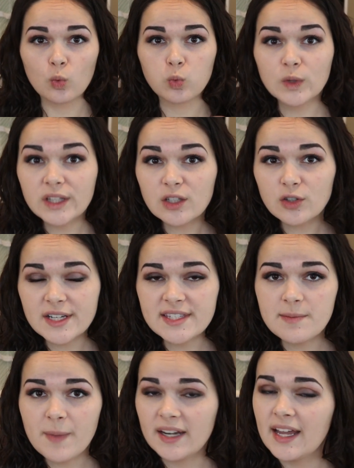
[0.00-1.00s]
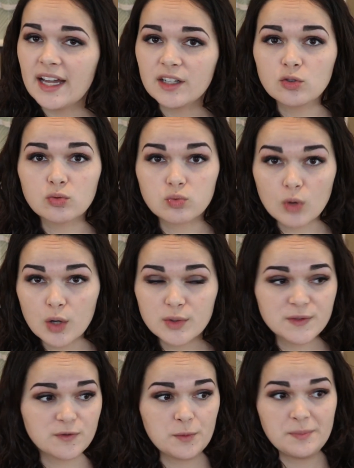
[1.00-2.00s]
really crazy bedhead
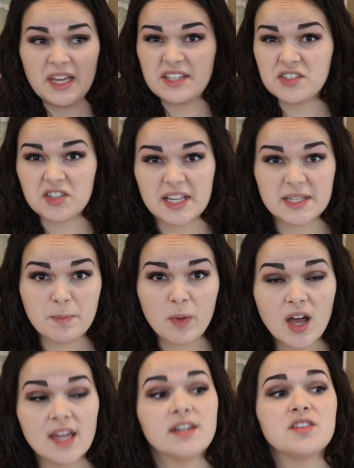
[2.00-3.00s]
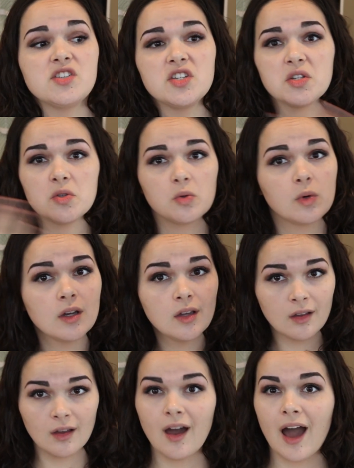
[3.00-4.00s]
gross from yesterday's bun to
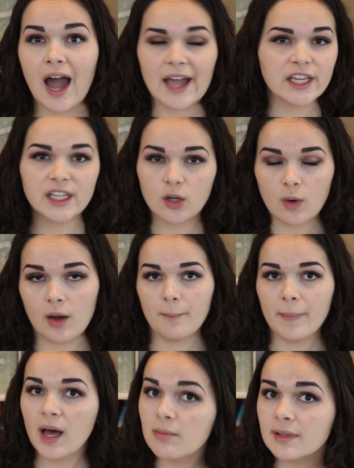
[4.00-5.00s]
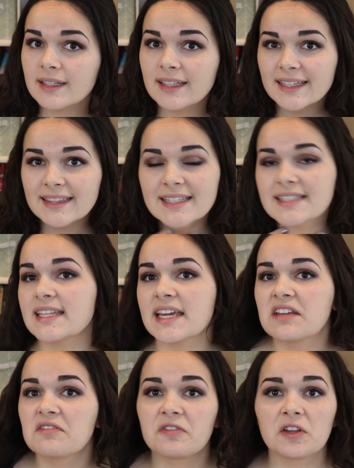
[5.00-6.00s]
I can go in public like this
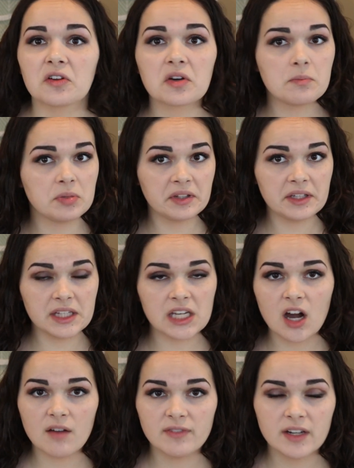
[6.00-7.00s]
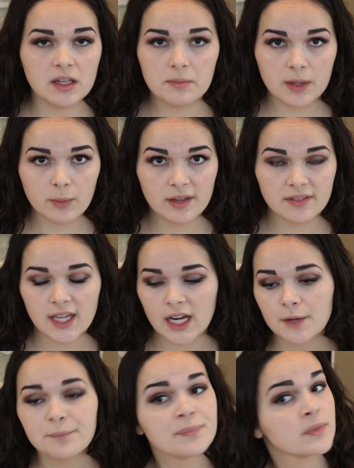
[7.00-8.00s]
and feel completely confident in my wavy
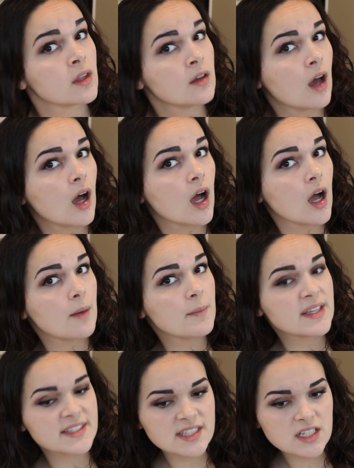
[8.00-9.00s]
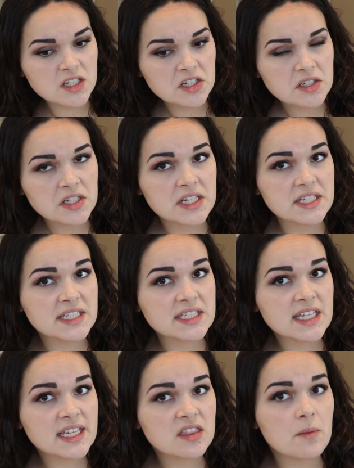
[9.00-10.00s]
hair. Is
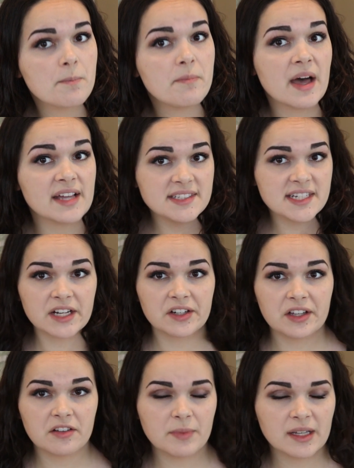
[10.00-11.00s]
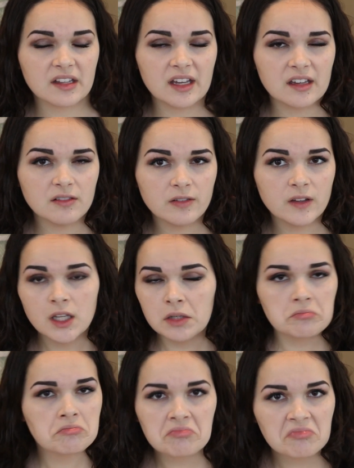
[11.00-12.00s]
this like the best hair day of my life?
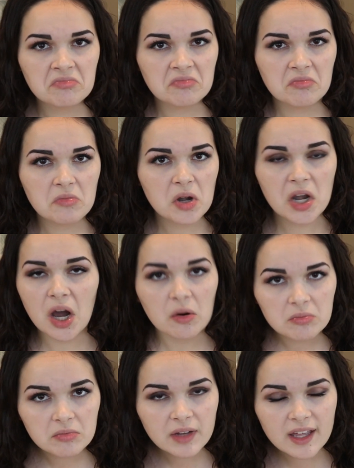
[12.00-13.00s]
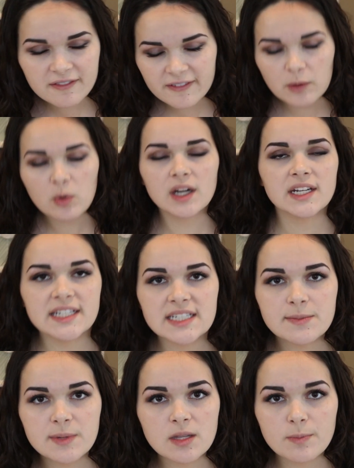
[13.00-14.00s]
No. If I wanted it
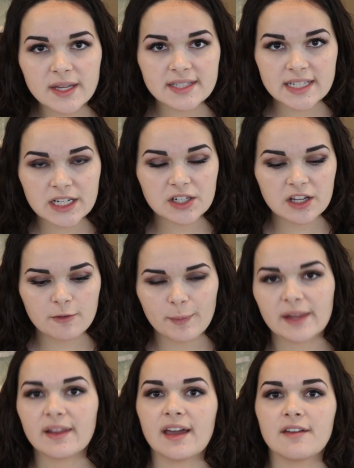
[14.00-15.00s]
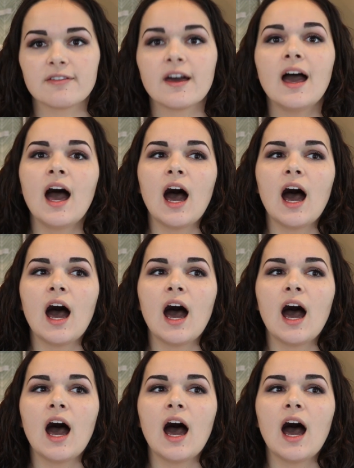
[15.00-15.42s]
to be the best hair day of my life,